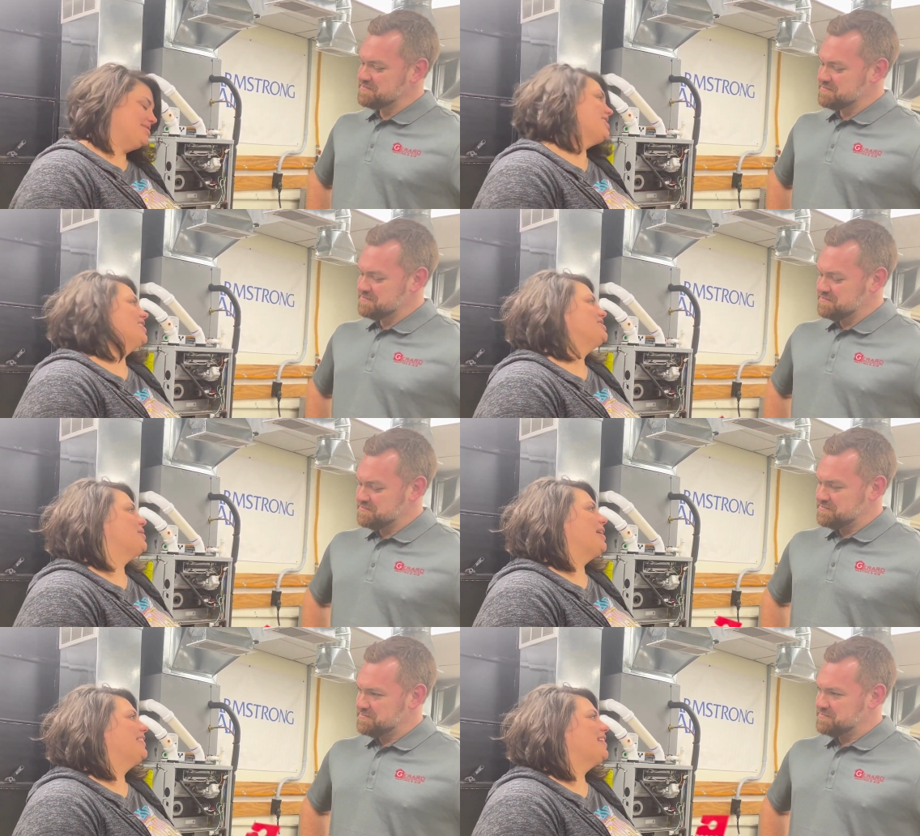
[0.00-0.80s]
Speaker 1: to talk to
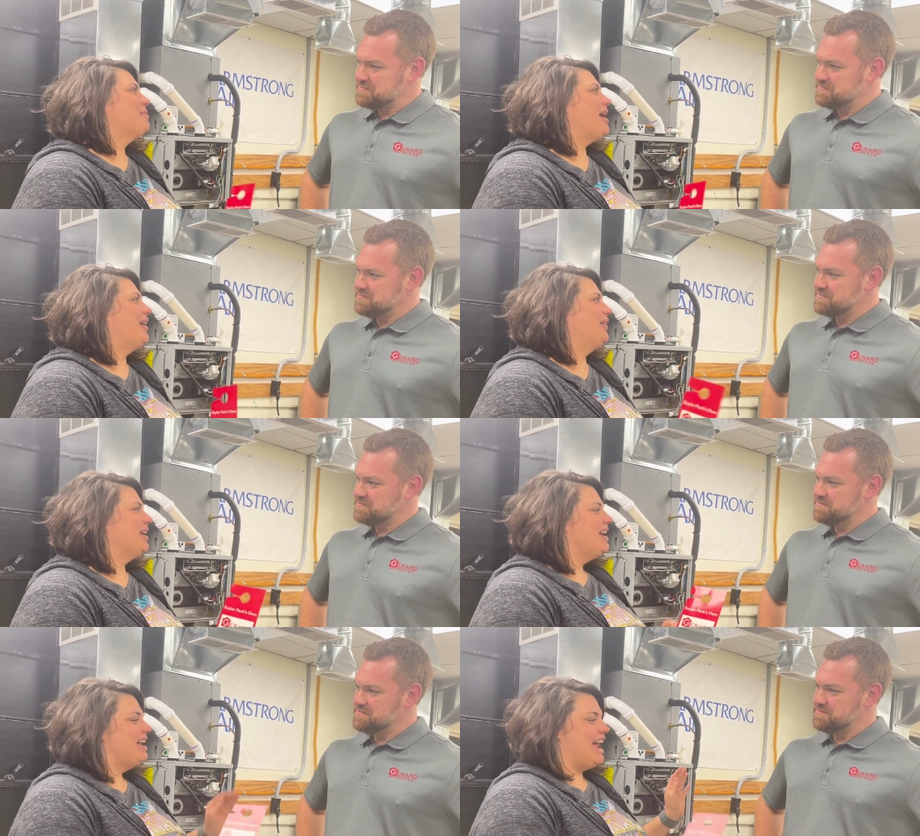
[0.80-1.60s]
us about
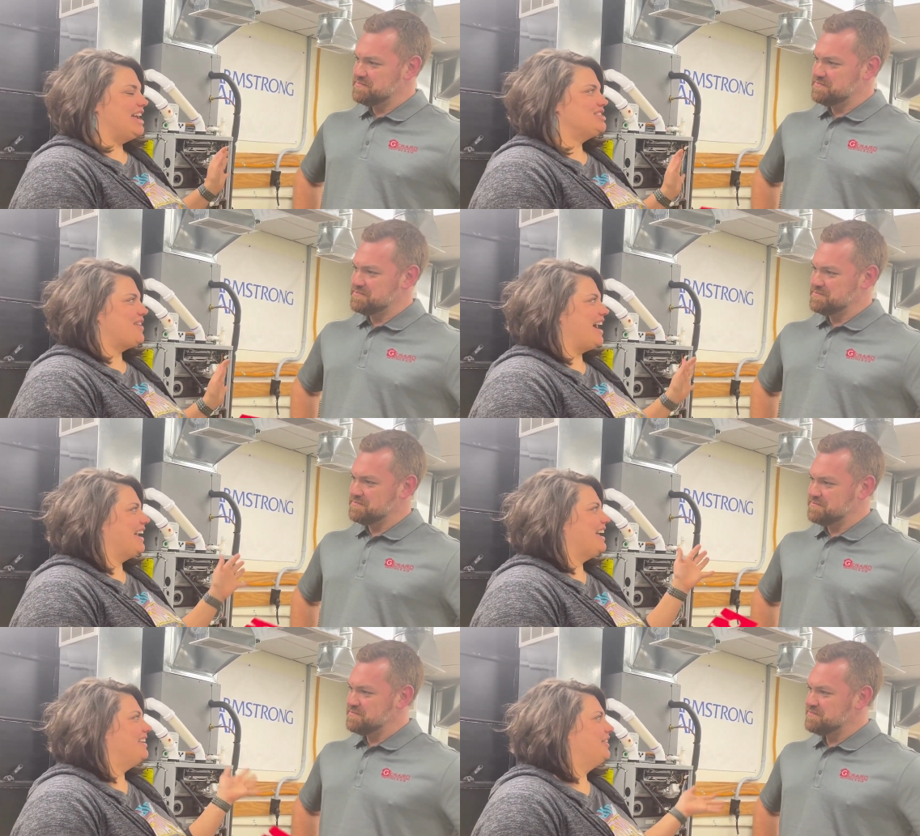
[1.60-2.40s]

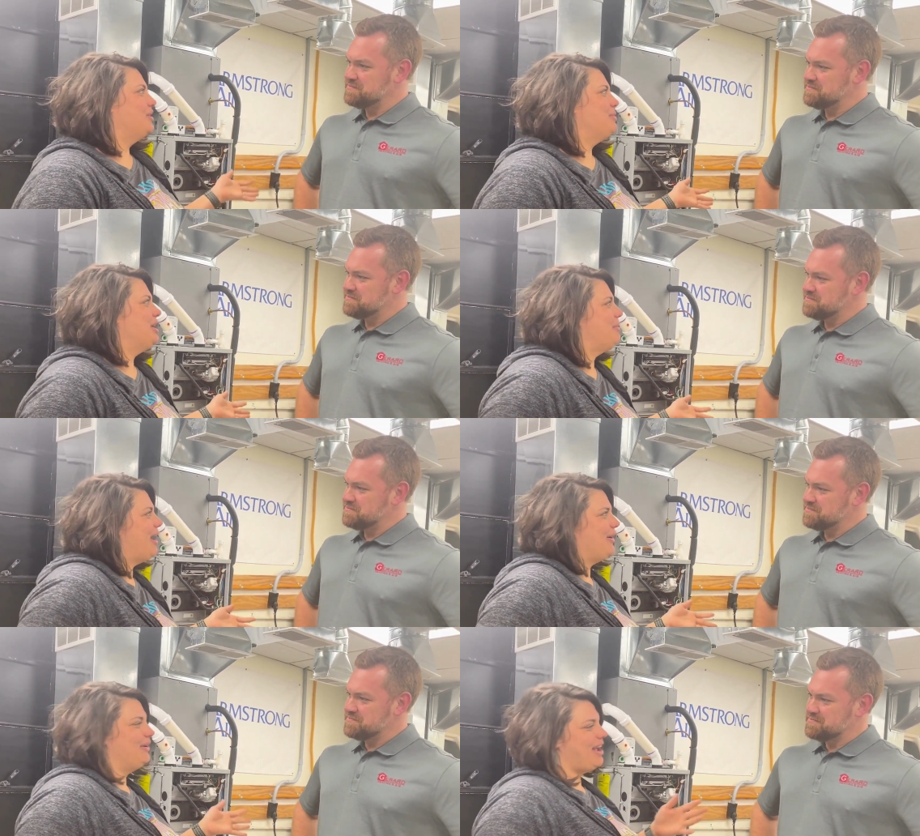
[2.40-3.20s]
HVAC and a little bit
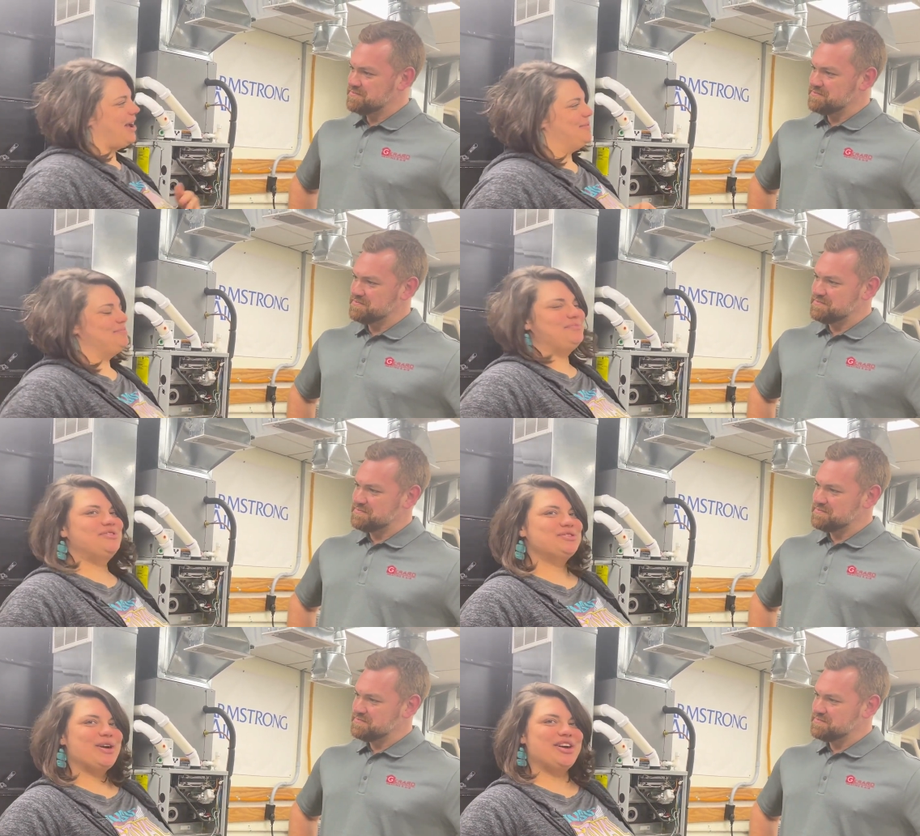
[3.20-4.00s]
about um,
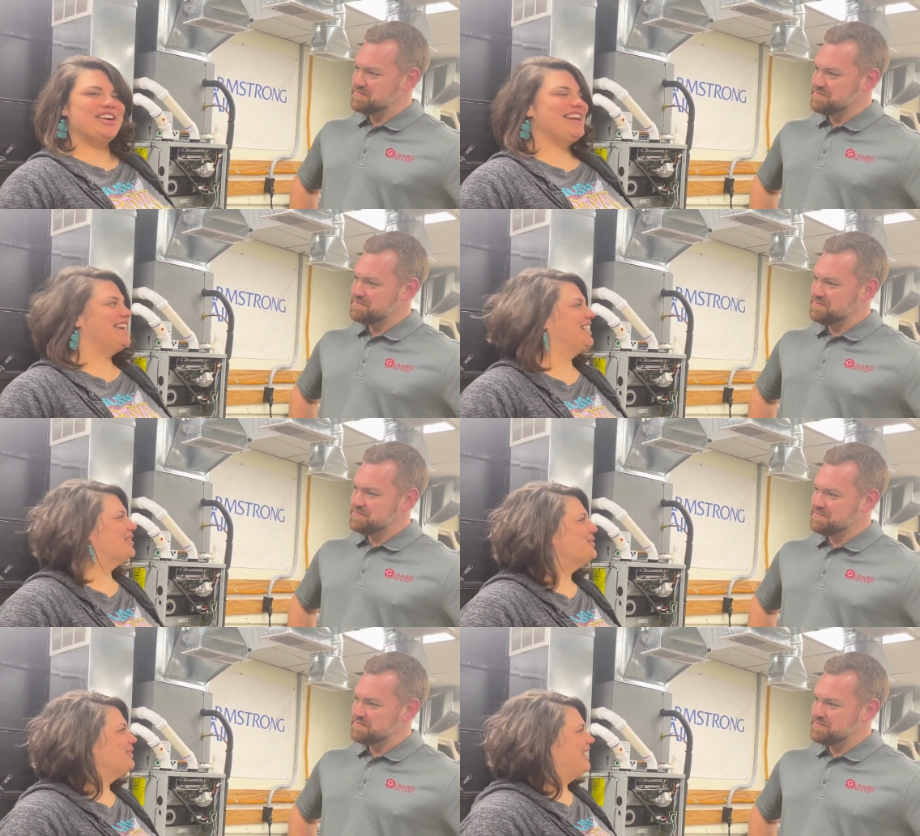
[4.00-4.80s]
Gerard Heating
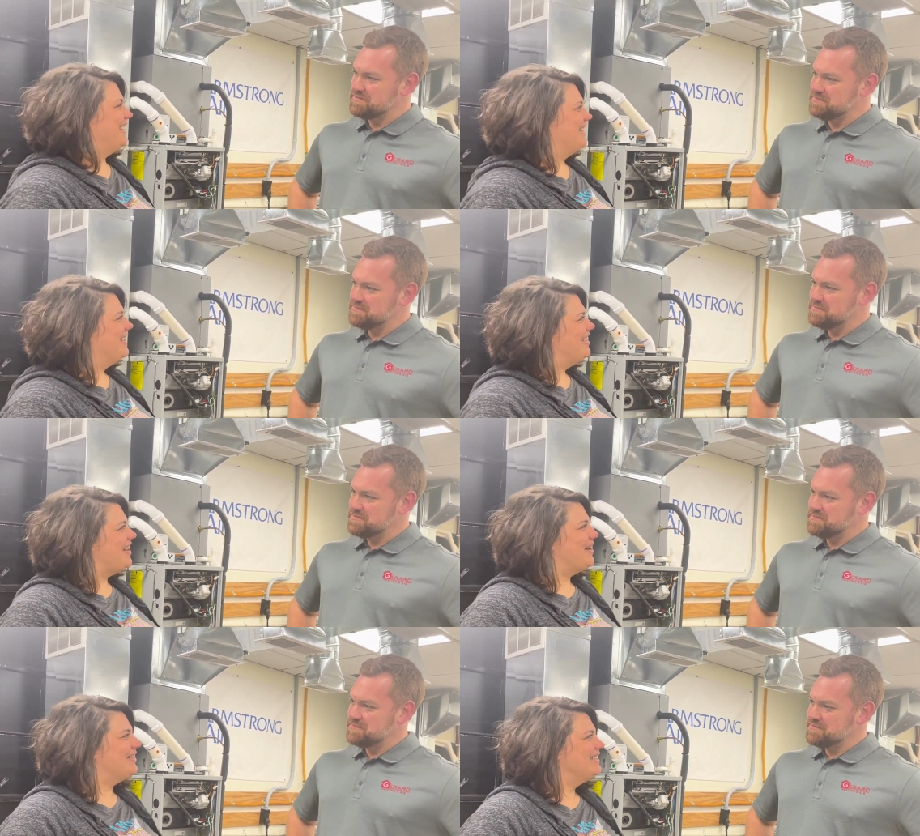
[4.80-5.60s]
and Cooling.
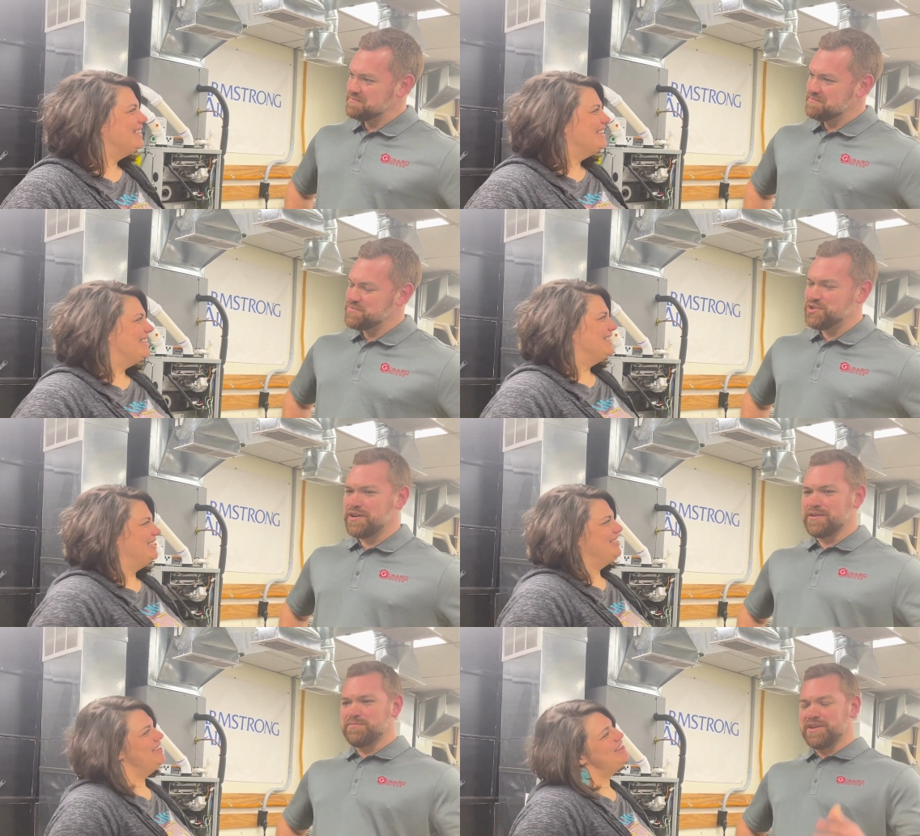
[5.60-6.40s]
So.
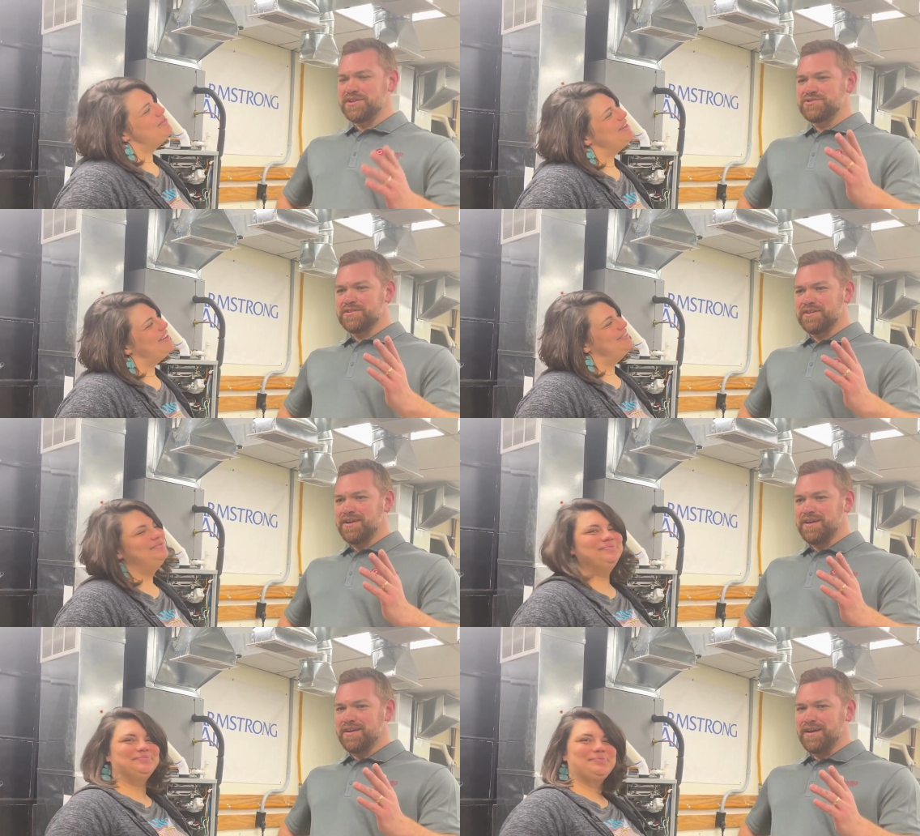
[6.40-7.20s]
Speaker 2: Sure, pleasure.
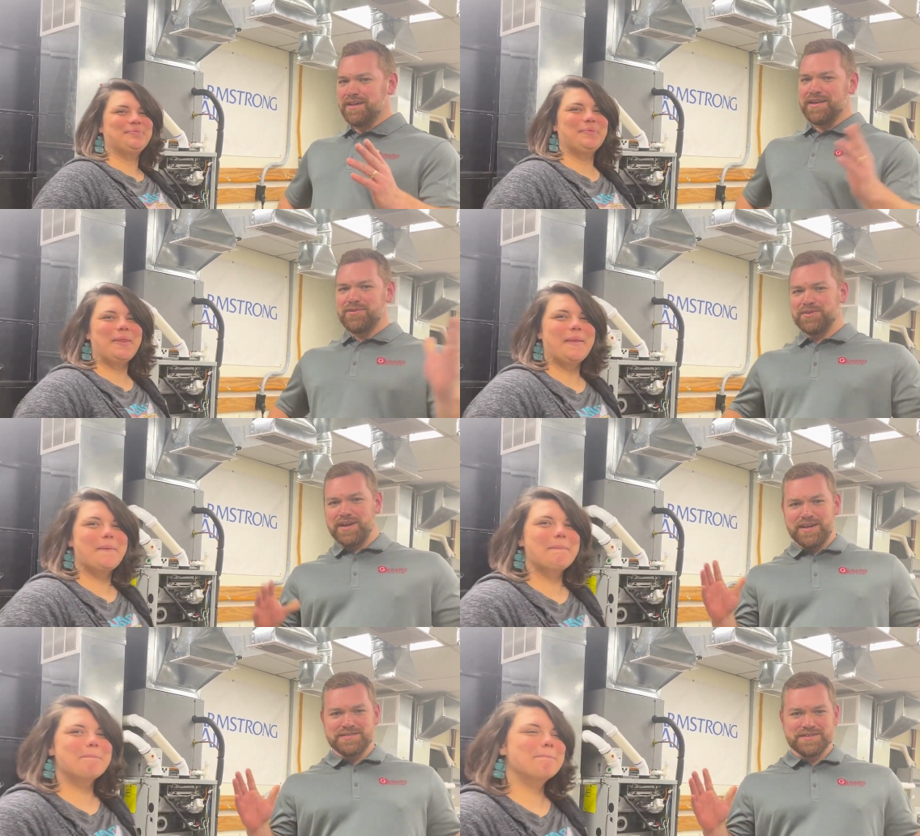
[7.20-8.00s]
Uh, all I would
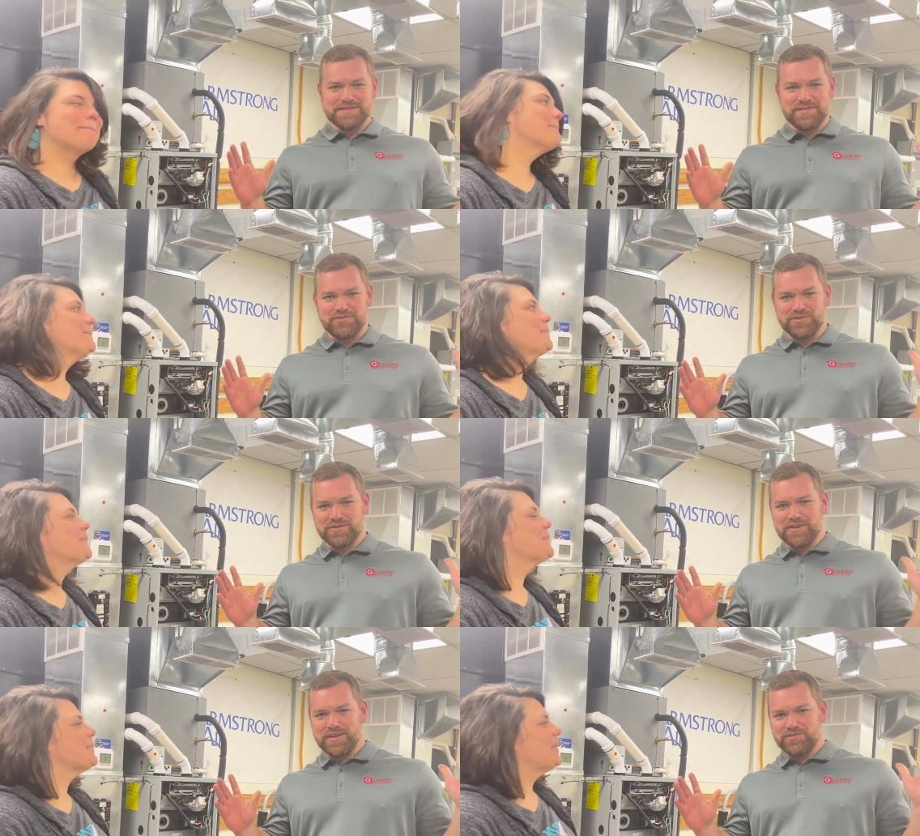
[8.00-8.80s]
ask is if
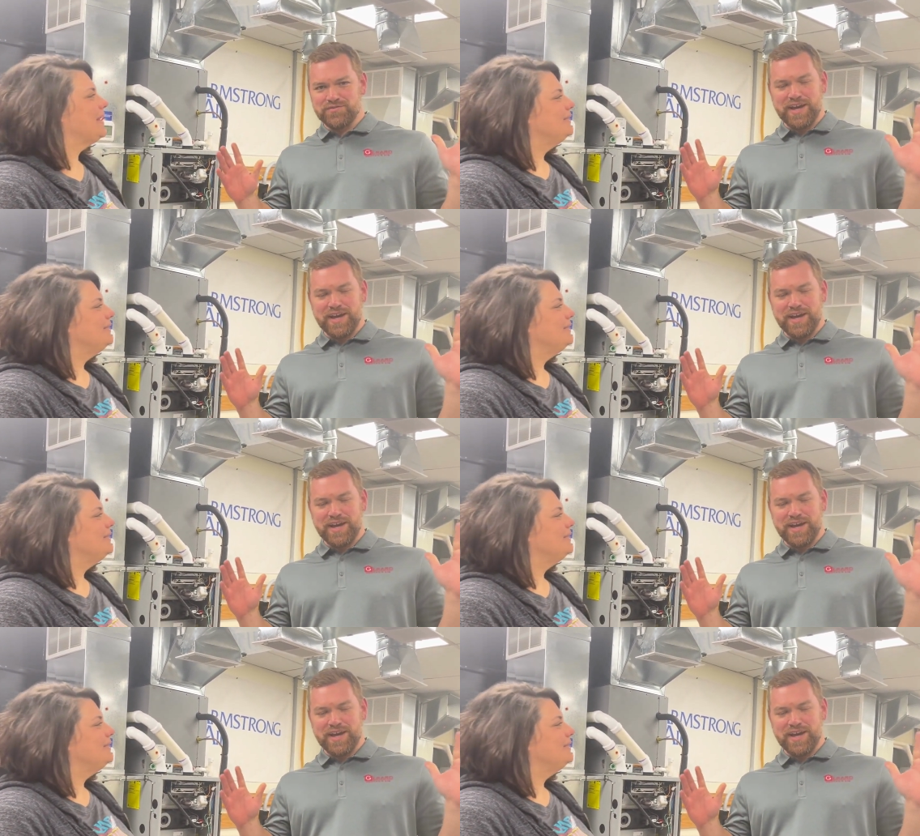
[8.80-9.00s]
you're if you've